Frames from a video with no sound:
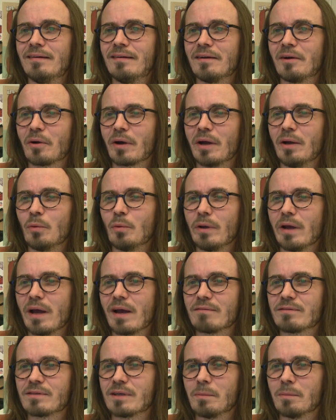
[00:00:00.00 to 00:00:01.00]
Great, we
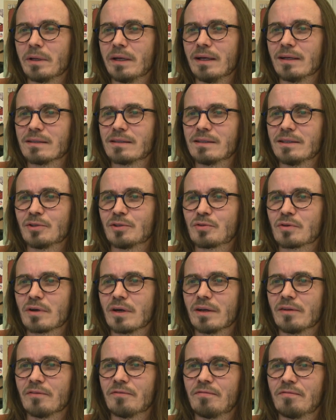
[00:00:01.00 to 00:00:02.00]
have somebody else here
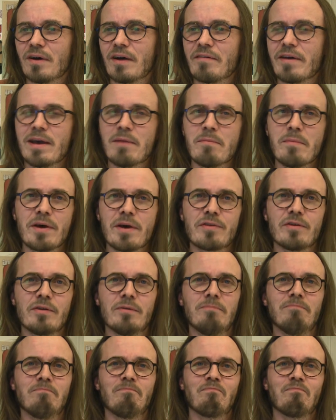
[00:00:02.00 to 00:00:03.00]
trying the 5 a.m.
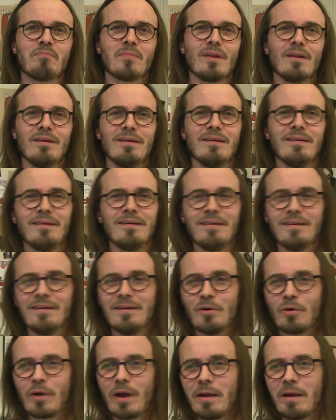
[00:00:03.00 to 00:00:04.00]
method.
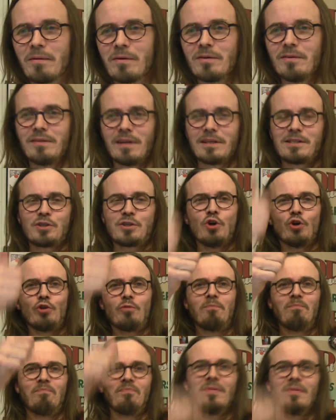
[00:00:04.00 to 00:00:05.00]
Okay, that's
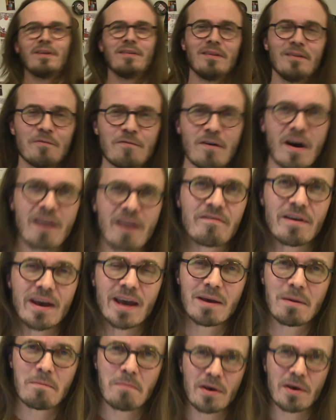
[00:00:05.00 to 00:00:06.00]
good. 5
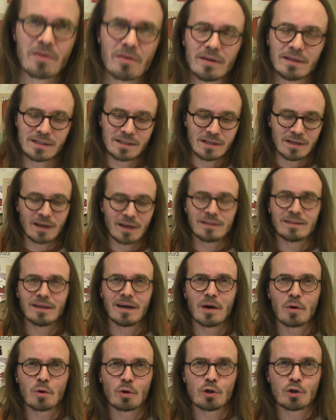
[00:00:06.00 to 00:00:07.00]
a.m. method is not our